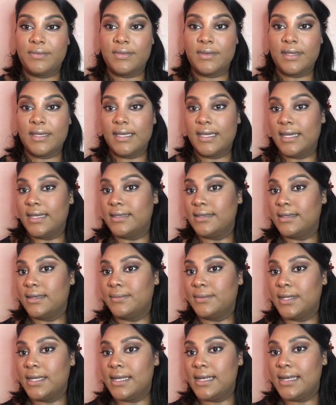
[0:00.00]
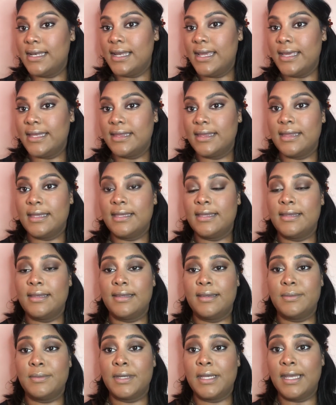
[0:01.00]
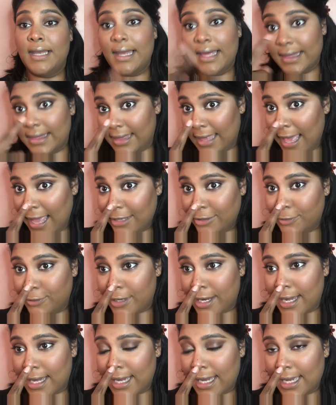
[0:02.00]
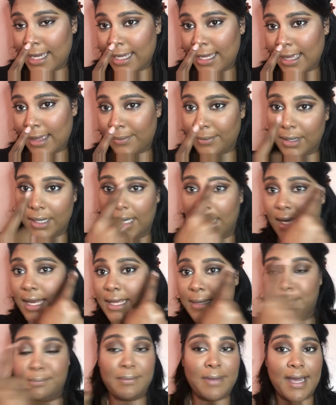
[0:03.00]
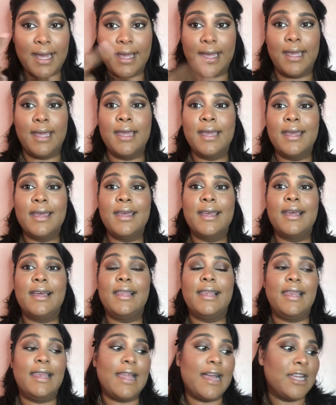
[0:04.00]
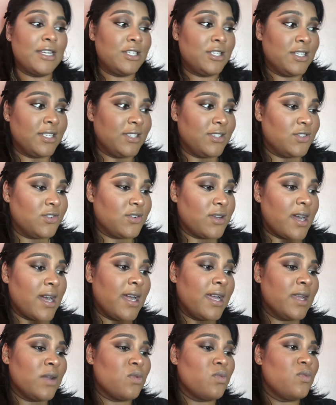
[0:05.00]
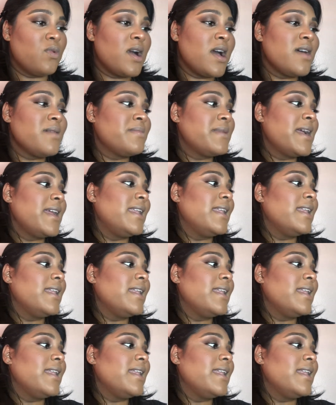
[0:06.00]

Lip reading: Okay, so I'm gonna let that dry. I'm gonna let my lashes dry. And while my